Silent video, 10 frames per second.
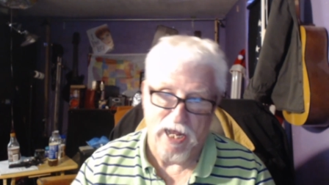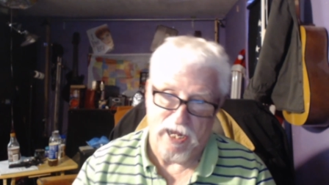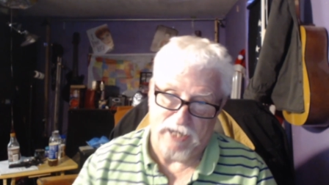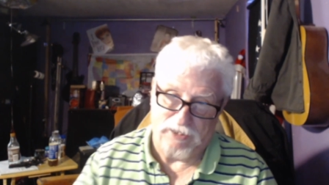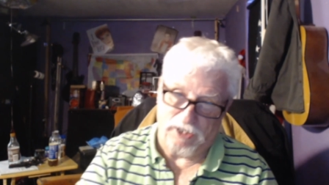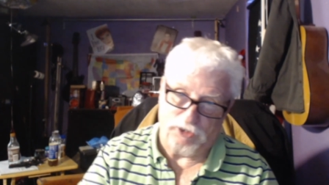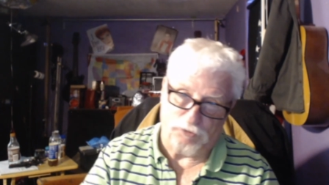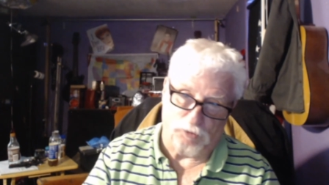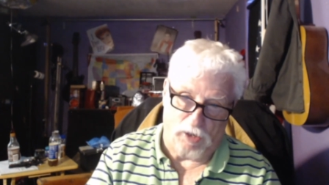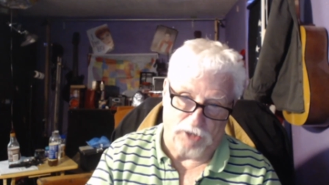Hey, thanks
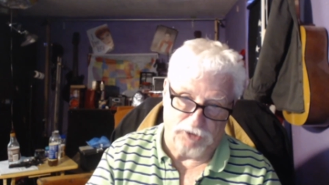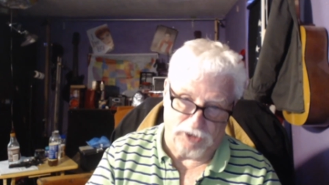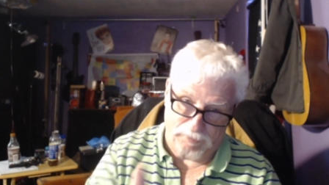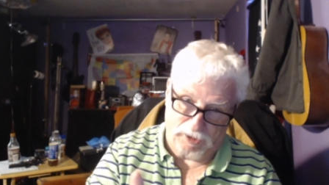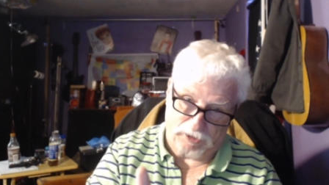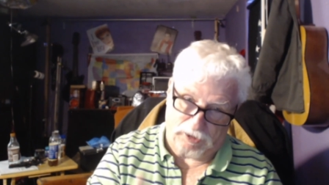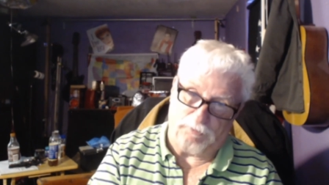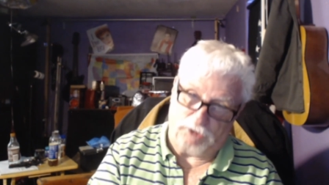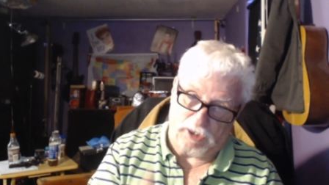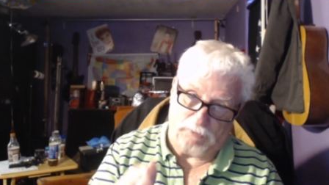for watching. Give me a
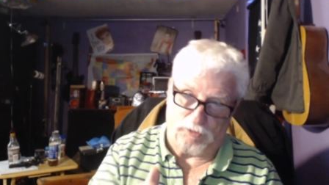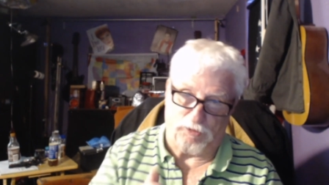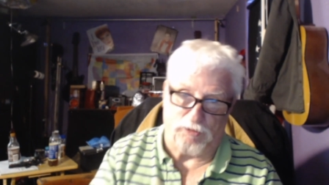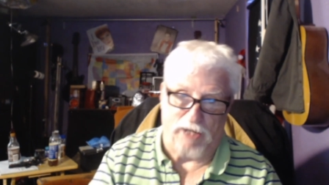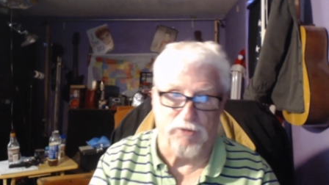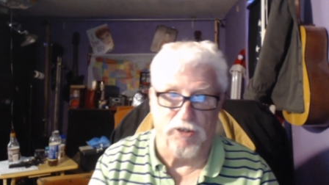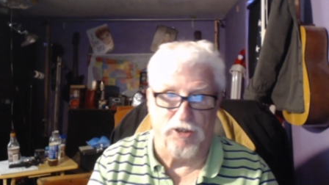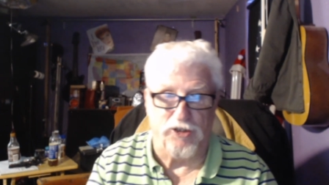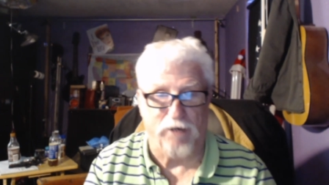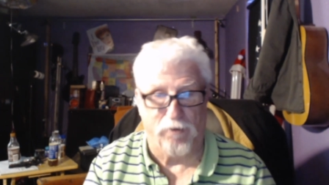thumbs up and subscribe to the
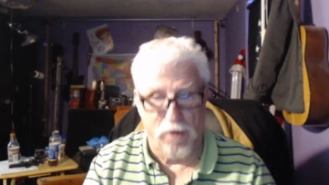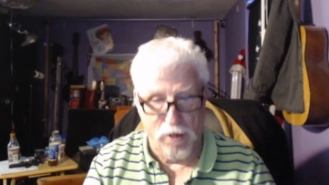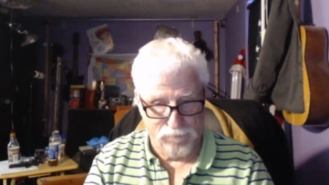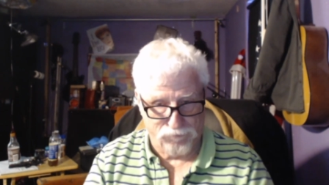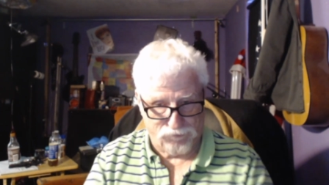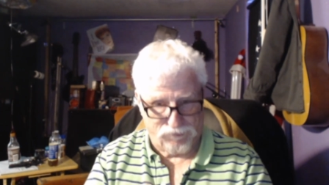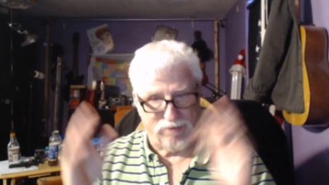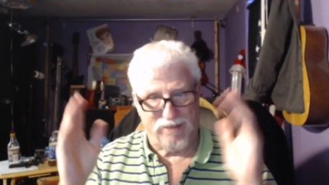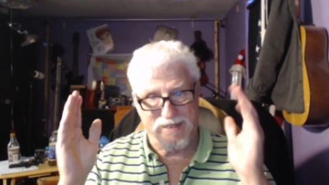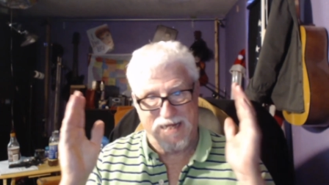channel.
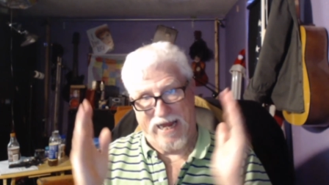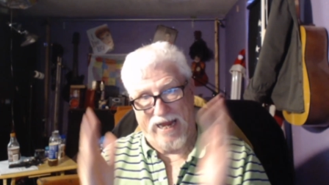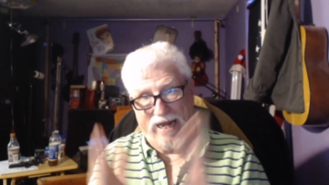And